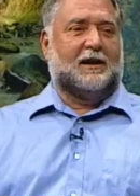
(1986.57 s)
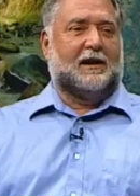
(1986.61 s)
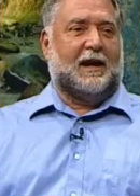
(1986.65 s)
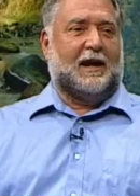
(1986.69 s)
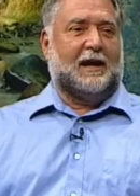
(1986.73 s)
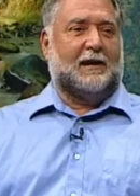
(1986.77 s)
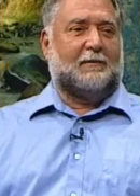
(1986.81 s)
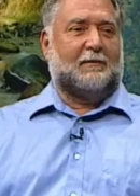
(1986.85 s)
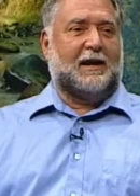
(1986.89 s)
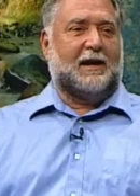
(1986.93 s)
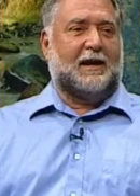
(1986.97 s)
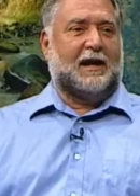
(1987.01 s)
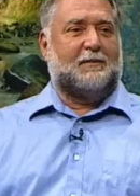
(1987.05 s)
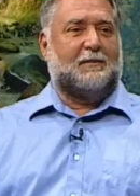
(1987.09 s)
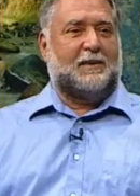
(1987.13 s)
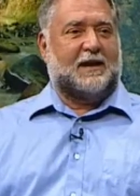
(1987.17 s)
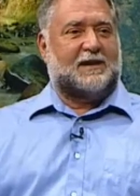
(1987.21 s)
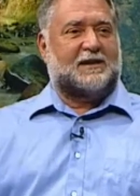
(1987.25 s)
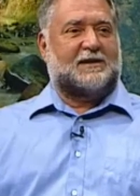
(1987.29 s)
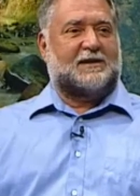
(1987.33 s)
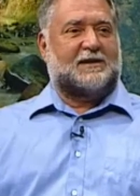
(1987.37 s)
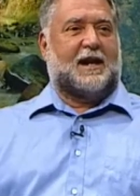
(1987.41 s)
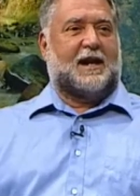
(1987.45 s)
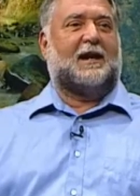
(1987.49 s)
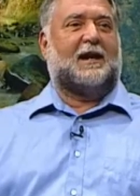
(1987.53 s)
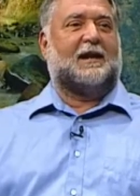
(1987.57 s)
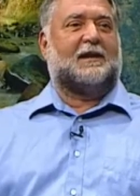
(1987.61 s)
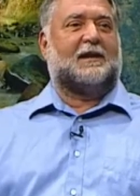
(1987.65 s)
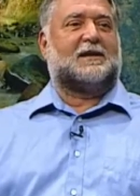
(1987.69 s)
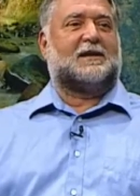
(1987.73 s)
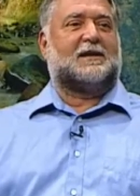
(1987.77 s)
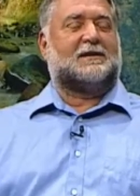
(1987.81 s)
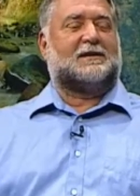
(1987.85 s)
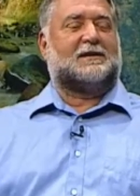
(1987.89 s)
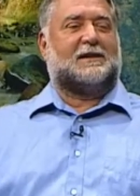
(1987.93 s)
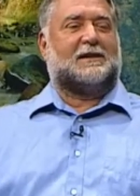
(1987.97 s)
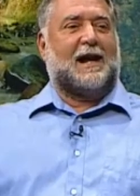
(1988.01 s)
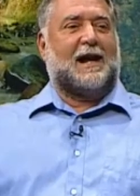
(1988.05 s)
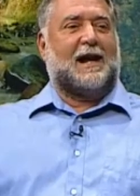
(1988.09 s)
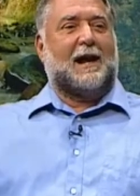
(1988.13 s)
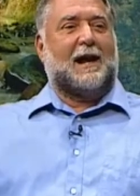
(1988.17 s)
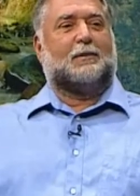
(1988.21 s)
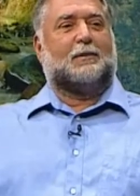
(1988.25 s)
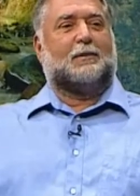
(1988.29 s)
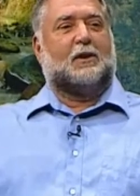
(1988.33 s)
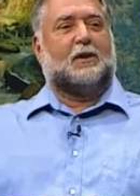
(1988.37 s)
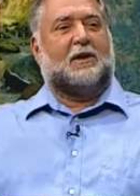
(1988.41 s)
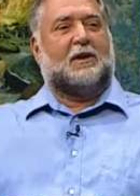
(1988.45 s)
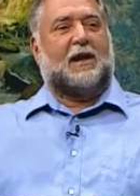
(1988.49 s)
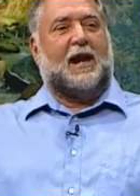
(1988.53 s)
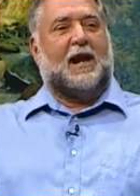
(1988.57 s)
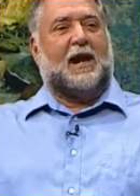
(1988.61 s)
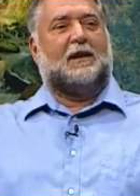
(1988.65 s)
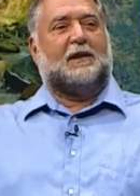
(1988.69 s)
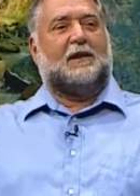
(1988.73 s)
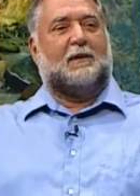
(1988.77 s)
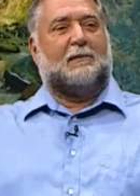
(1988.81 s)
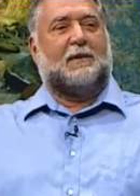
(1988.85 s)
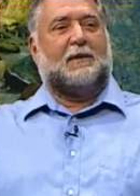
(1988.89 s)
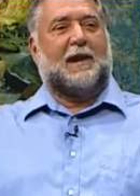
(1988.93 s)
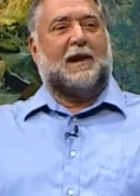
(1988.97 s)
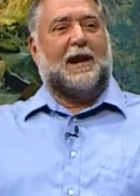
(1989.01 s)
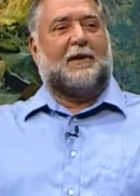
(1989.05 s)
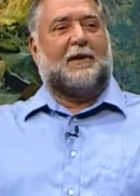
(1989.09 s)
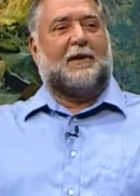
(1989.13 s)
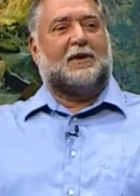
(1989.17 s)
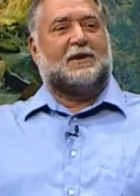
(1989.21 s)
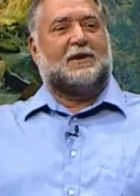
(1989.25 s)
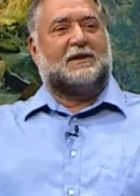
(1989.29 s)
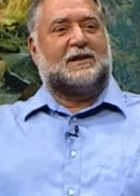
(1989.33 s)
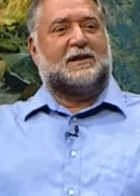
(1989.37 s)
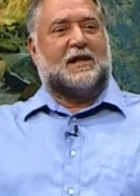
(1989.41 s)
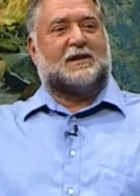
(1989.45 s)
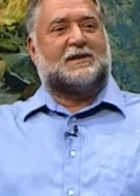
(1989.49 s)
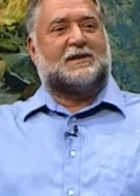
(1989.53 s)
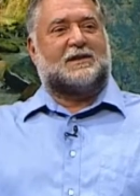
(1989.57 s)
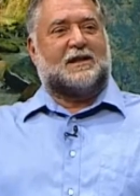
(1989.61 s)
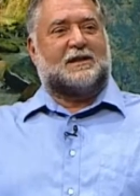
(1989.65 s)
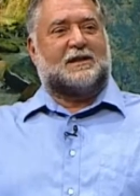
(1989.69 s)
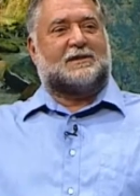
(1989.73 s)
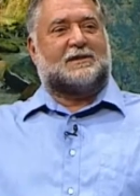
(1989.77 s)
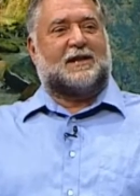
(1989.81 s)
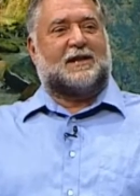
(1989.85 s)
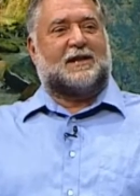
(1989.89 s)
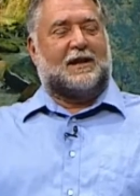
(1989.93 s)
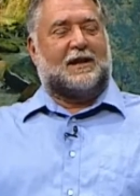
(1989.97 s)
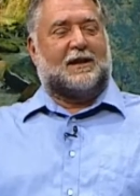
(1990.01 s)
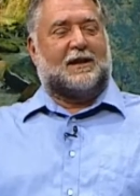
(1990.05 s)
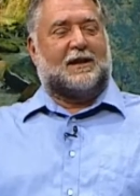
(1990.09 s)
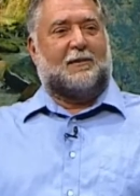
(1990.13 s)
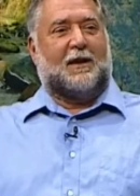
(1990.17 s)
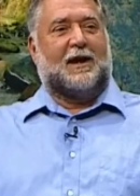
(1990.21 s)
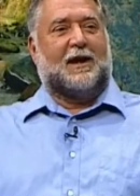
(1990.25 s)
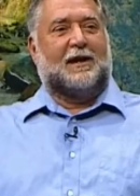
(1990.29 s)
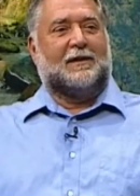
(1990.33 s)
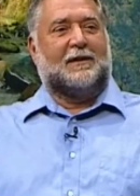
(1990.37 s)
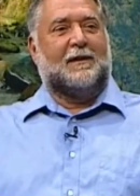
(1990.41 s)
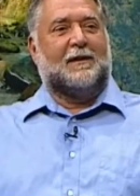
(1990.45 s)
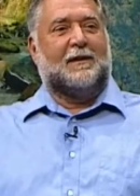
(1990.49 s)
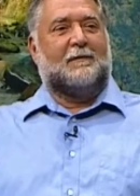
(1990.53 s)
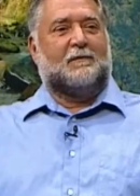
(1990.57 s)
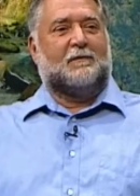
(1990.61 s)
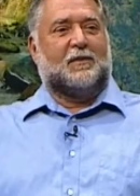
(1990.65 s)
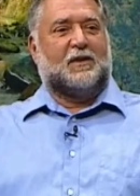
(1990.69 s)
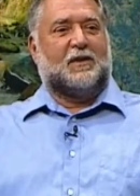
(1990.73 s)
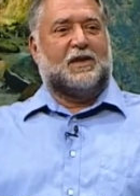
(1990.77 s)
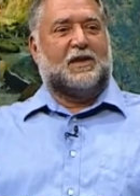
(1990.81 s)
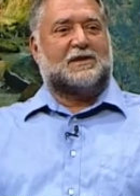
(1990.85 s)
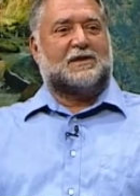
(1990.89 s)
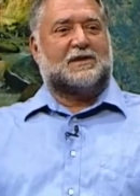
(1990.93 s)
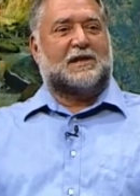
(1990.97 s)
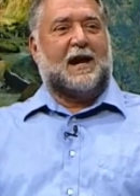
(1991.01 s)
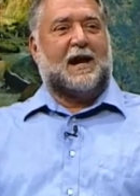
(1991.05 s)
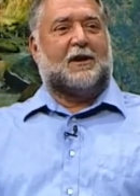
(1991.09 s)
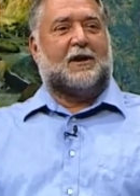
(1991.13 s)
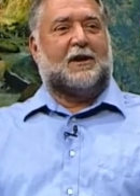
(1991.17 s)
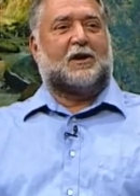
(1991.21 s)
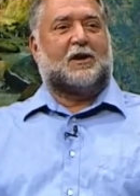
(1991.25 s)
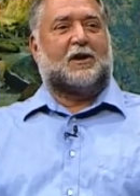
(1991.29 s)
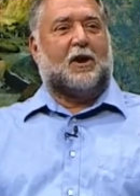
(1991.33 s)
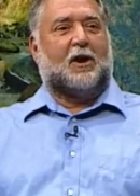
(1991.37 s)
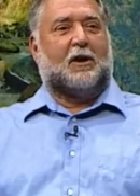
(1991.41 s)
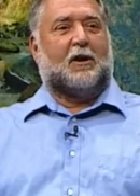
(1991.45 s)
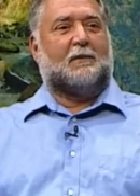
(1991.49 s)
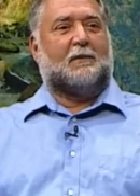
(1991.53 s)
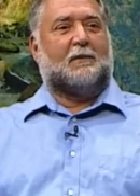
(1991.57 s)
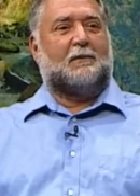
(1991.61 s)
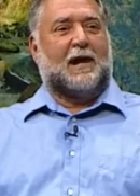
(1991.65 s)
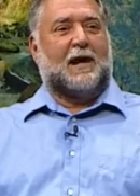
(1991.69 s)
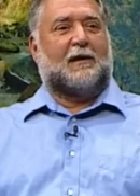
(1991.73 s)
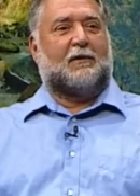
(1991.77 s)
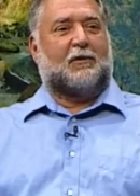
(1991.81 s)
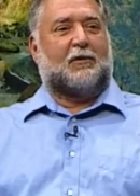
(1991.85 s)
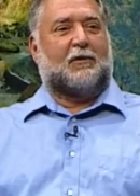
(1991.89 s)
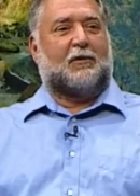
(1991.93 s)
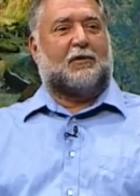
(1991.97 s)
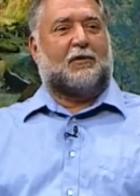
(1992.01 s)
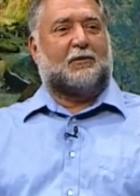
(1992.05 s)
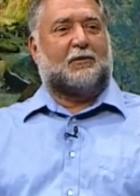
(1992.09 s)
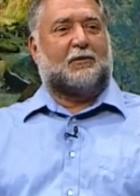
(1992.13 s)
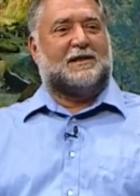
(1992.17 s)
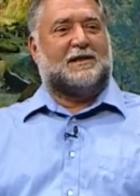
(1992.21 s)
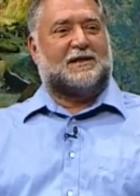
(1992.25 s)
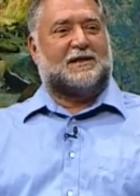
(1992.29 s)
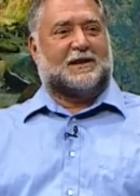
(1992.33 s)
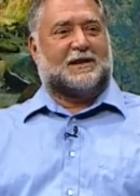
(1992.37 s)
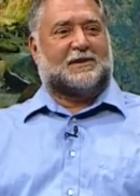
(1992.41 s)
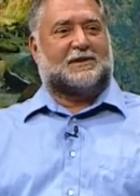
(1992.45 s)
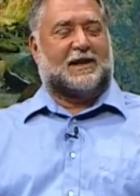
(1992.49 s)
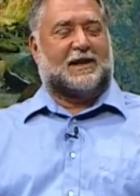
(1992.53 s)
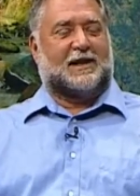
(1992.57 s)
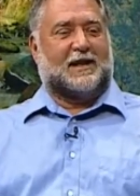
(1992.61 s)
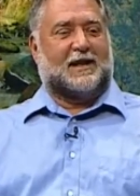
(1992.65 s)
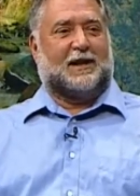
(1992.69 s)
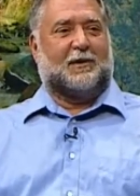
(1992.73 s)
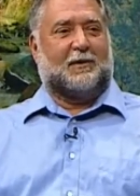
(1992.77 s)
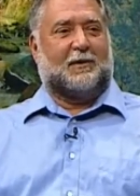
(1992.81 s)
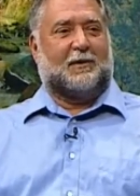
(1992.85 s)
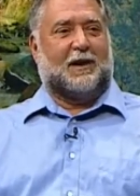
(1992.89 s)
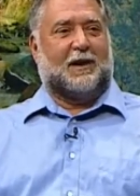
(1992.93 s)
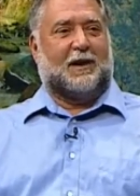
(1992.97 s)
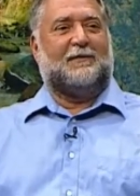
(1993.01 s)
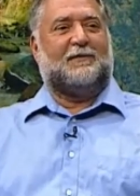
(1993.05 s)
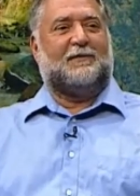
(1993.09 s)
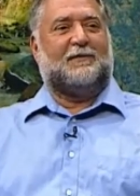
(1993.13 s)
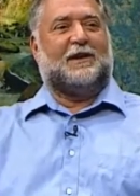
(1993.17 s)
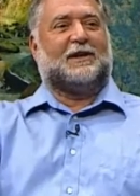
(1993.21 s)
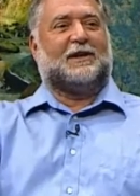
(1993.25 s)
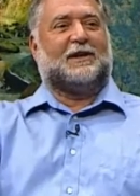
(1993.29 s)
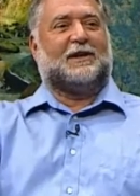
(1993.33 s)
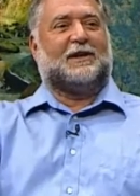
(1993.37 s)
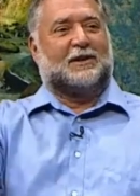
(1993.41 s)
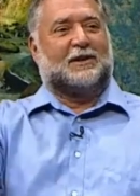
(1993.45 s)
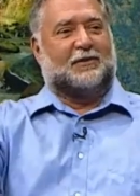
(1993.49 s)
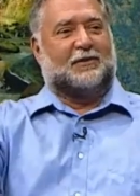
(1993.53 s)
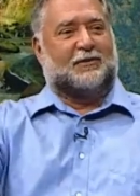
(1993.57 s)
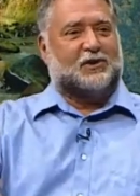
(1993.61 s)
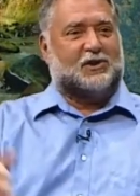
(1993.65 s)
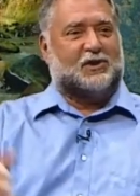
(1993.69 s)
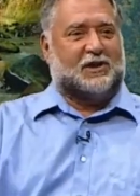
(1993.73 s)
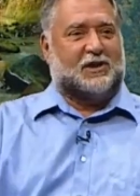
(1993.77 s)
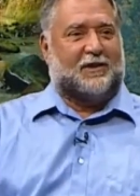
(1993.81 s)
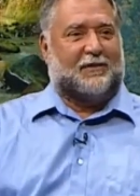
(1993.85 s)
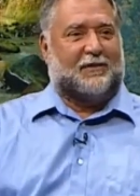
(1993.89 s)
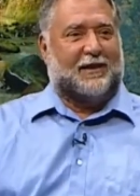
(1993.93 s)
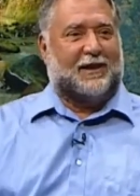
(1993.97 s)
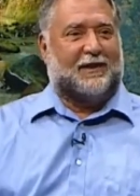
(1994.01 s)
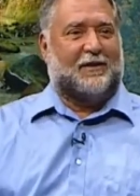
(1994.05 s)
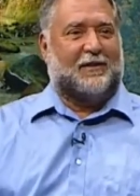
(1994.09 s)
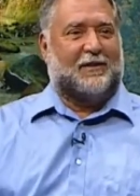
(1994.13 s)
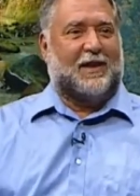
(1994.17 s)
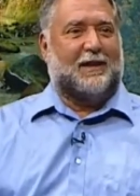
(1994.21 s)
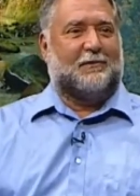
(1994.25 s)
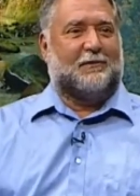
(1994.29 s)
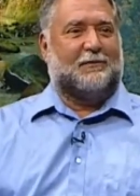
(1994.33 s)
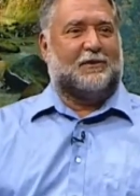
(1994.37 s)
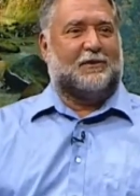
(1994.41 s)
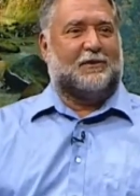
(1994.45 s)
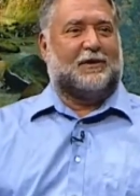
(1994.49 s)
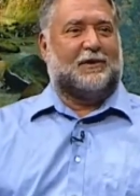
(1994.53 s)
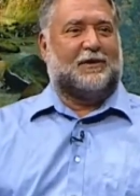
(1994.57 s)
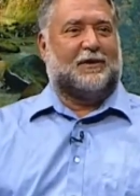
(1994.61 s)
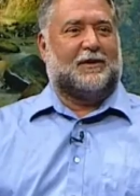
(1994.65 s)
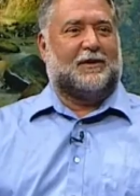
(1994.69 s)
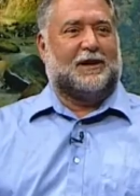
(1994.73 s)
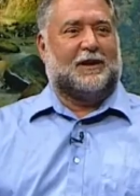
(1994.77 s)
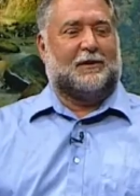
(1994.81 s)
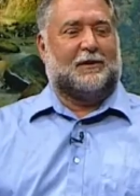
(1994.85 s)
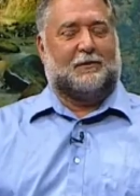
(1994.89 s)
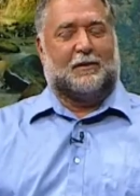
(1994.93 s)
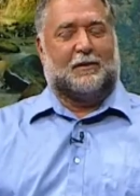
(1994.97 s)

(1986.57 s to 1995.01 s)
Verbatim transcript: And we had a big sign that says Diablo Canyon power, 10 cents a kilowatt. This alcohol power, 3 cents a kilowatt. Even in the little generator that we were doing, they're